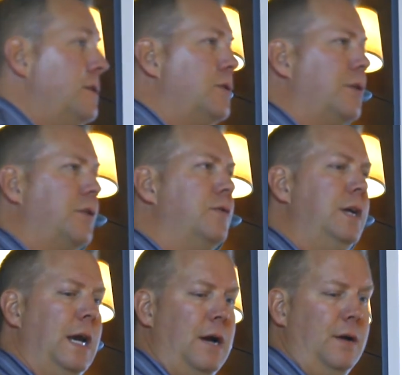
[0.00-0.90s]
into sort of
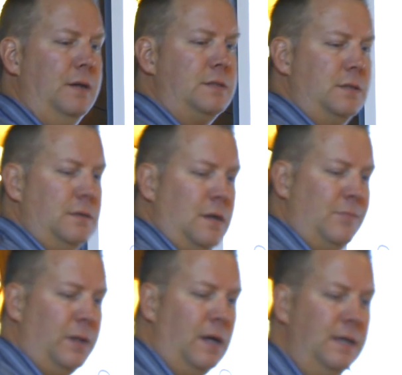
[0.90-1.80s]
three areas:
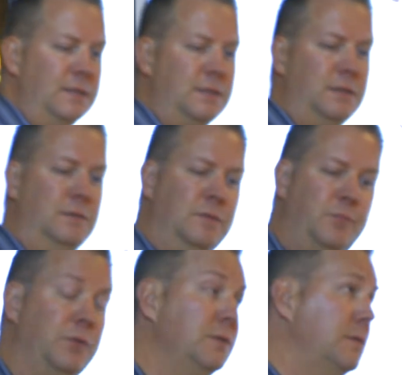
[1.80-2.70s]
compliance
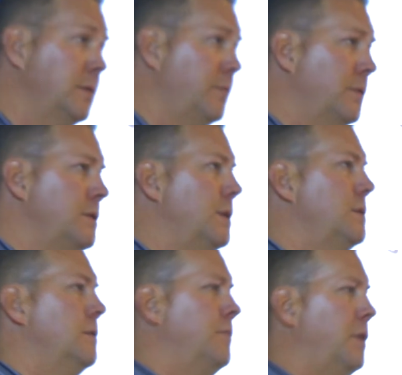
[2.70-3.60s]
with
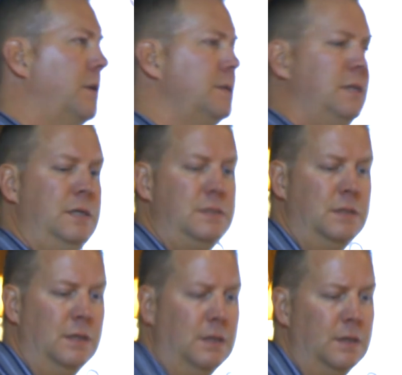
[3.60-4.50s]
process and policies,
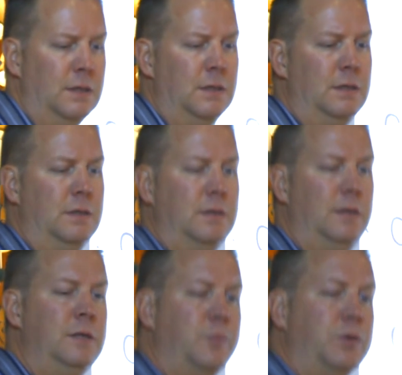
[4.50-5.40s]

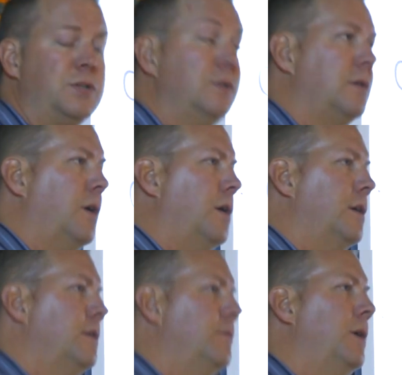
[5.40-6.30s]
interpersonal
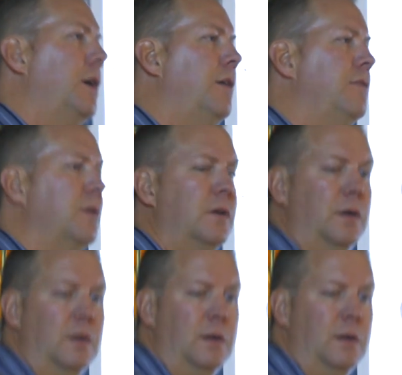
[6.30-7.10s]
conduct and behavior,